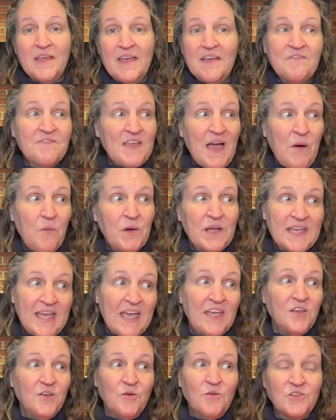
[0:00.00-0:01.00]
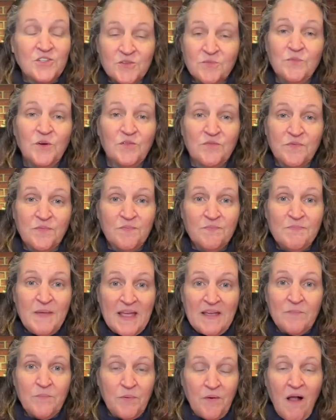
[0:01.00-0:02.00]
if that would get you to move
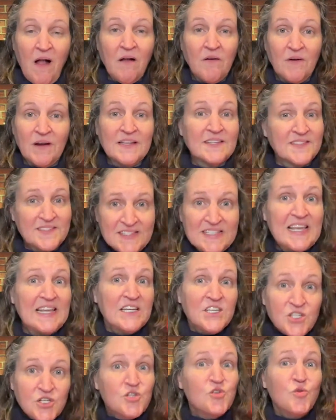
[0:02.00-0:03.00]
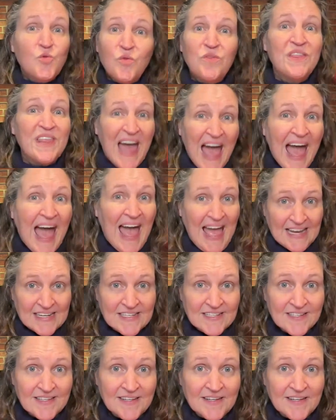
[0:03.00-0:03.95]
make progress, then do that.